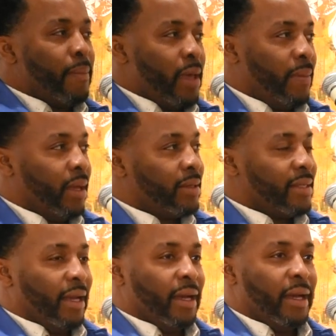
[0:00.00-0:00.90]
mimics
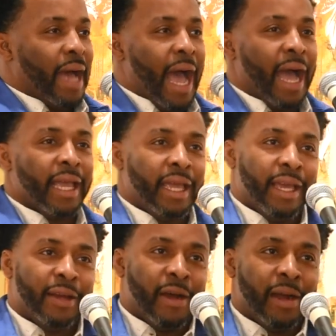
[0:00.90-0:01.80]

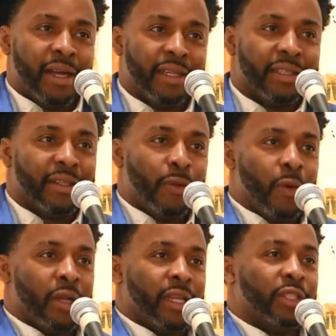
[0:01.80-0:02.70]
high-end art,
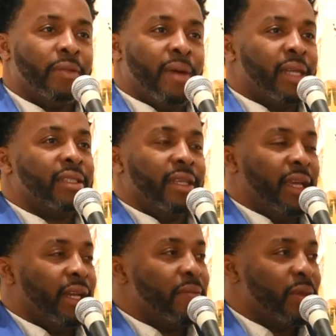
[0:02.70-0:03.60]
work that you might see
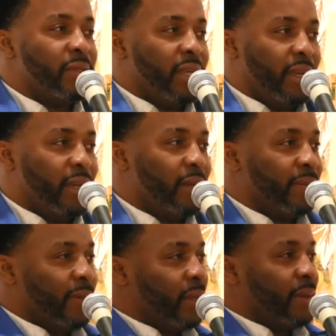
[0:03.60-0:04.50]
in a museum
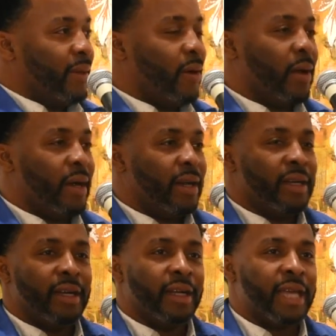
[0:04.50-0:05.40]
or
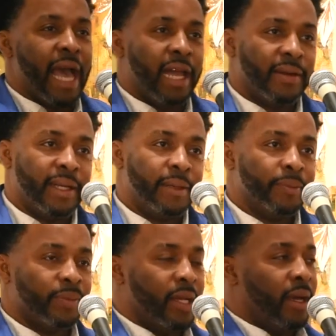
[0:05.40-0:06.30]
a gallery.
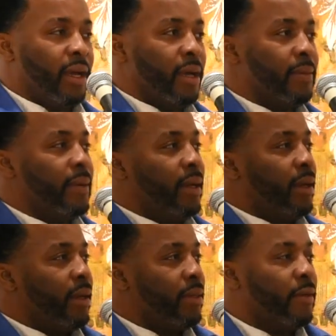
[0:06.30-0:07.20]
Uh,
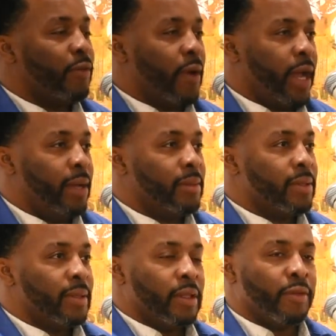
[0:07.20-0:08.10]
the framing
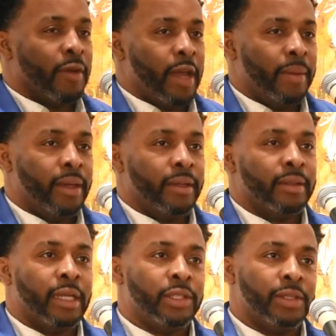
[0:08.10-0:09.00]

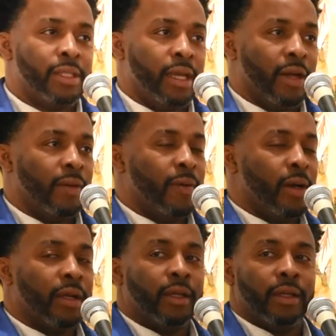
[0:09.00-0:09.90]
that you see on the
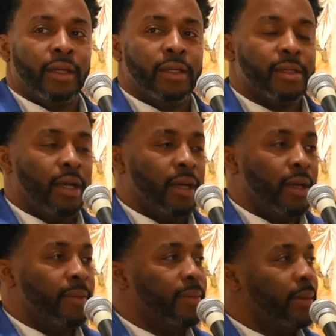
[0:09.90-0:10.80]
work is
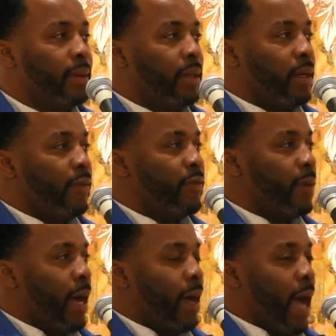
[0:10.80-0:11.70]

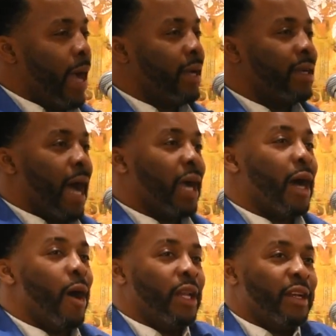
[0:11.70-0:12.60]
I
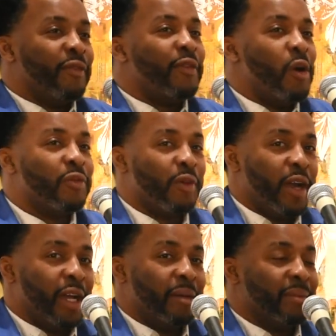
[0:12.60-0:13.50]
call it a faux
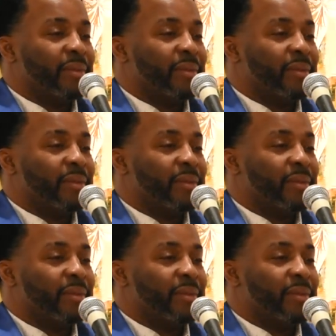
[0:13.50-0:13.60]
frame.